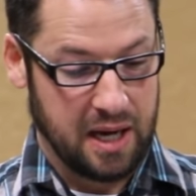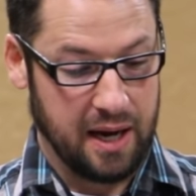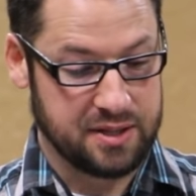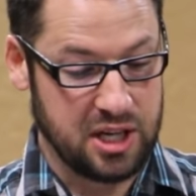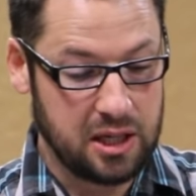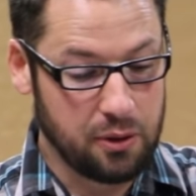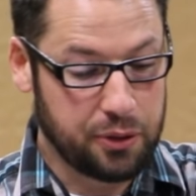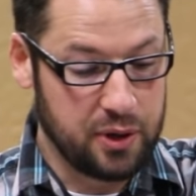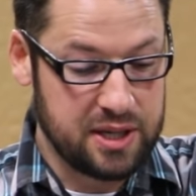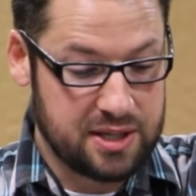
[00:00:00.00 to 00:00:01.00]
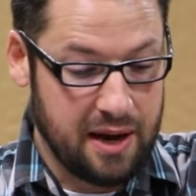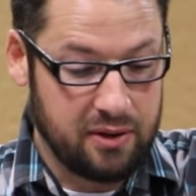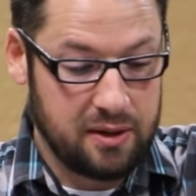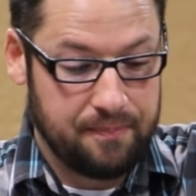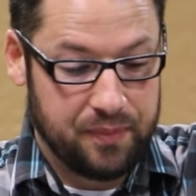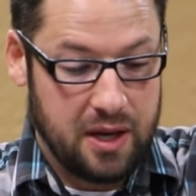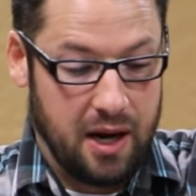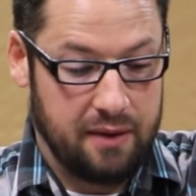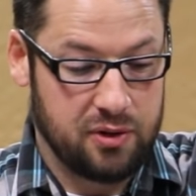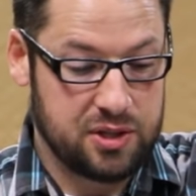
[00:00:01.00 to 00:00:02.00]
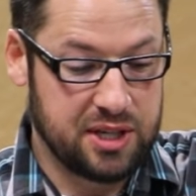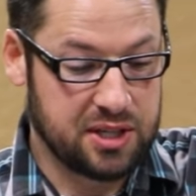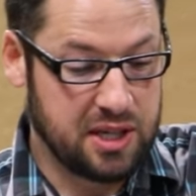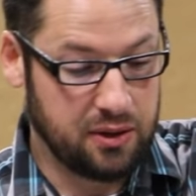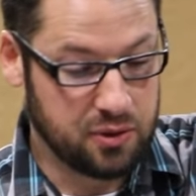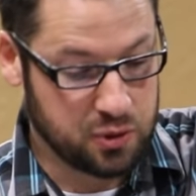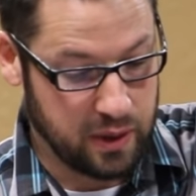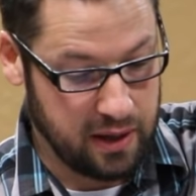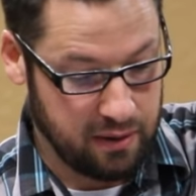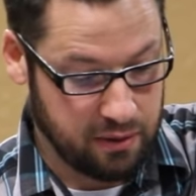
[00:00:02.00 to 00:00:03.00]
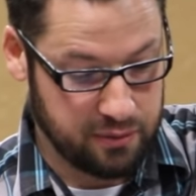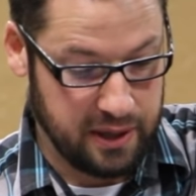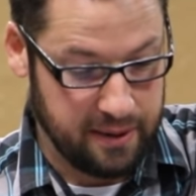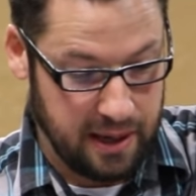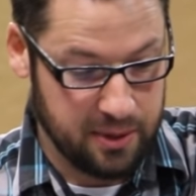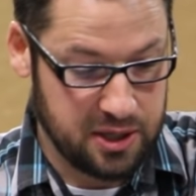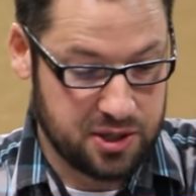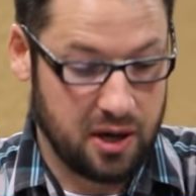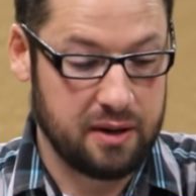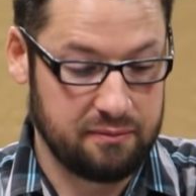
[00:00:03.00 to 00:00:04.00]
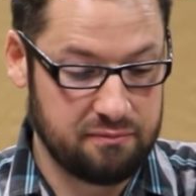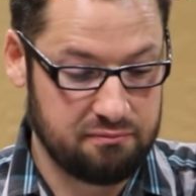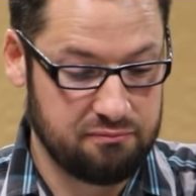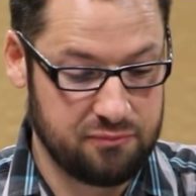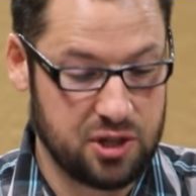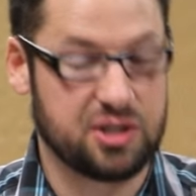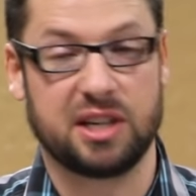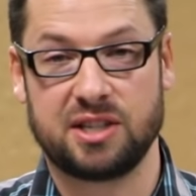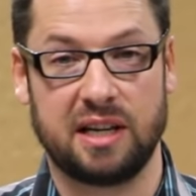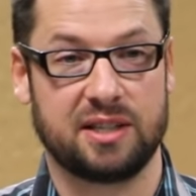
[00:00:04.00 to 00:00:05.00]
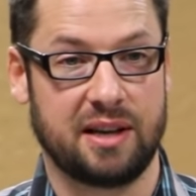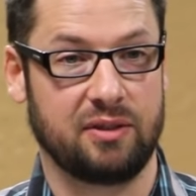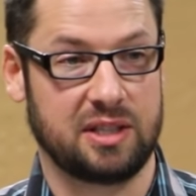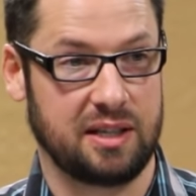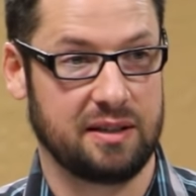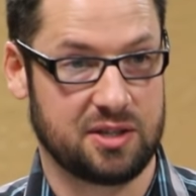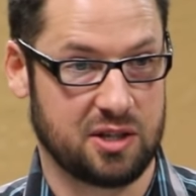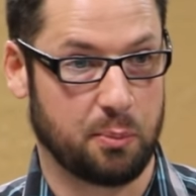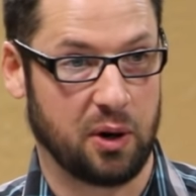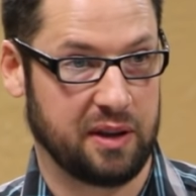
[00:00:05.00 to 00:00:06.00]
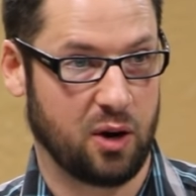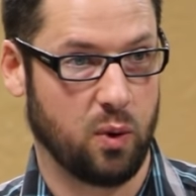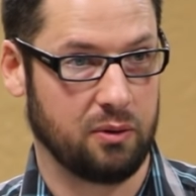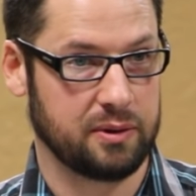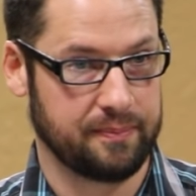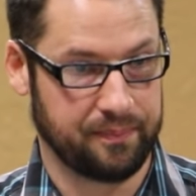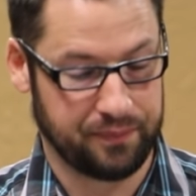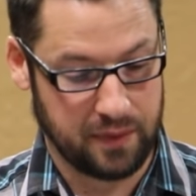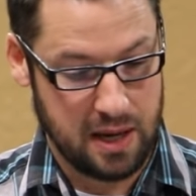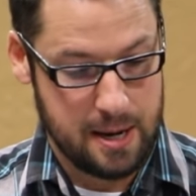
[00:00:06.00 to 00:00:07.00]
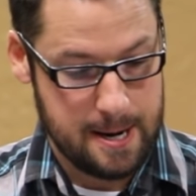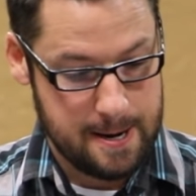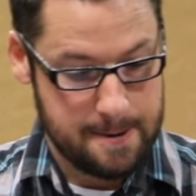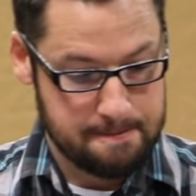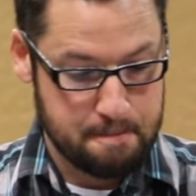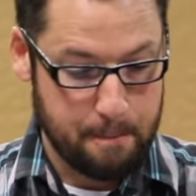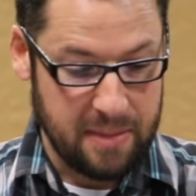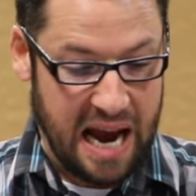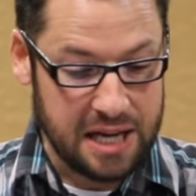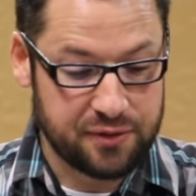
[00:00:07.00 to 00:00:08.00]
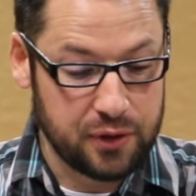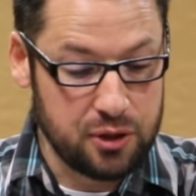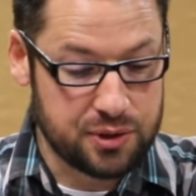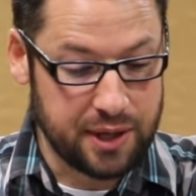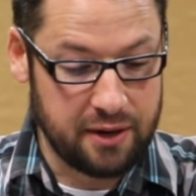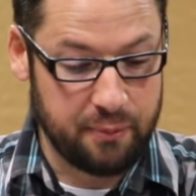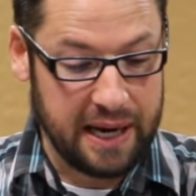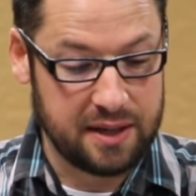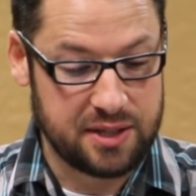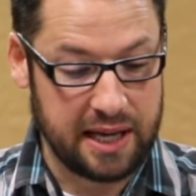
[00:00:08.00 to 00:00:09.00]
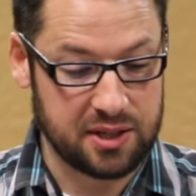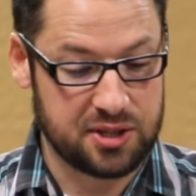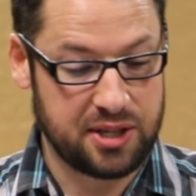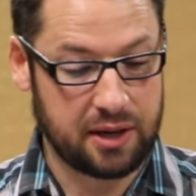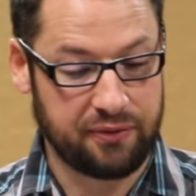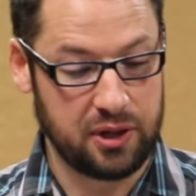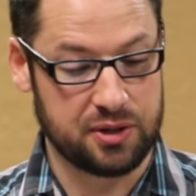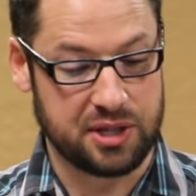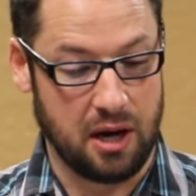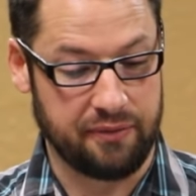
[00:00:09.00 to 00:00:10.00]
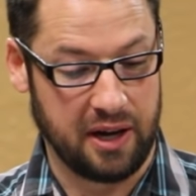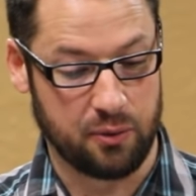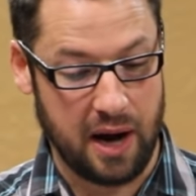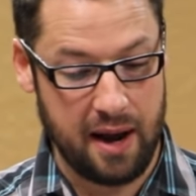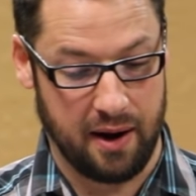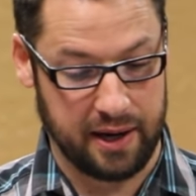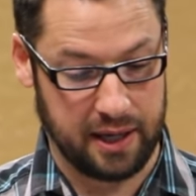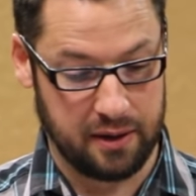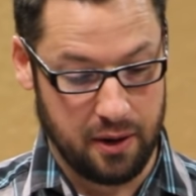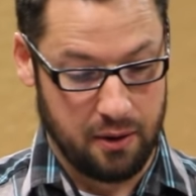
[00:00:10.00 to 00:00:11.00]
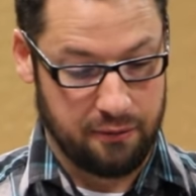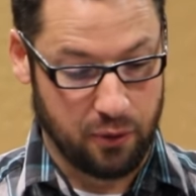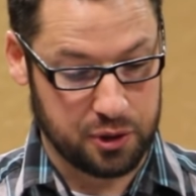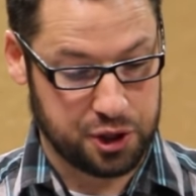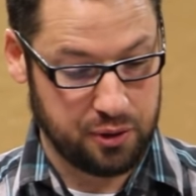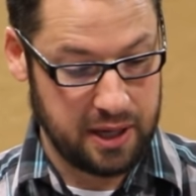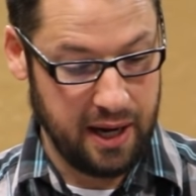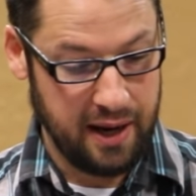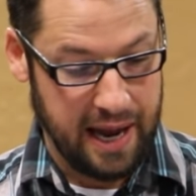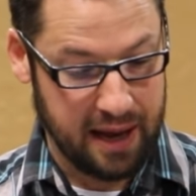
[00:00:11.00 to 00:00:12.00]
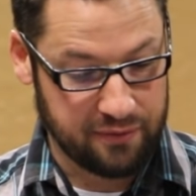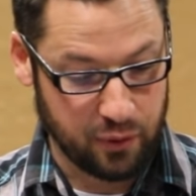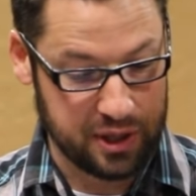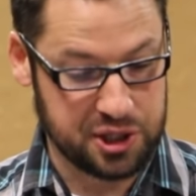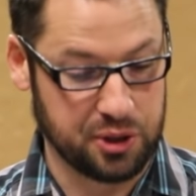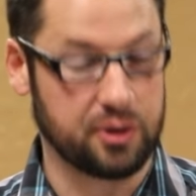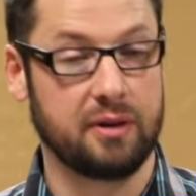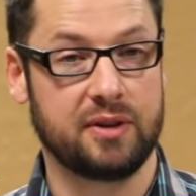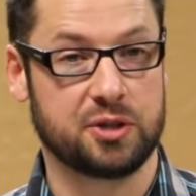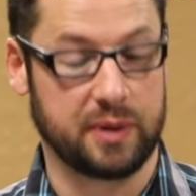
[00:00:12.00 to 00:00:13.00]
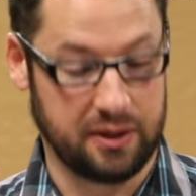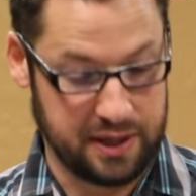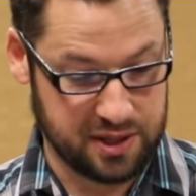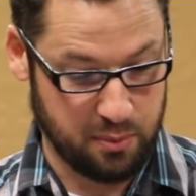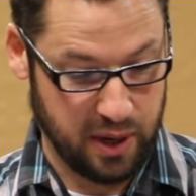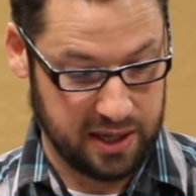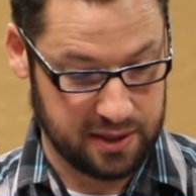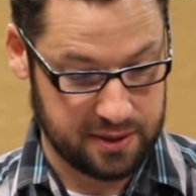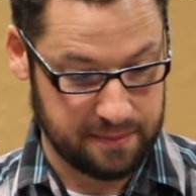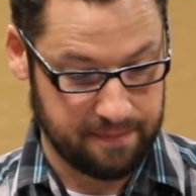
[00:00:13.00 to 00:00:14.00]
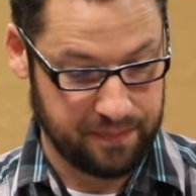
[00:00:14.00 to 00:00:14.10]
Ezekiel 37, verse 16 through 23. I'm going to start at just 16 and 17. This is the part they quote. As for you, son of man, take a stick for yourself and write on it, for Judah and for the children of Israel, his companions.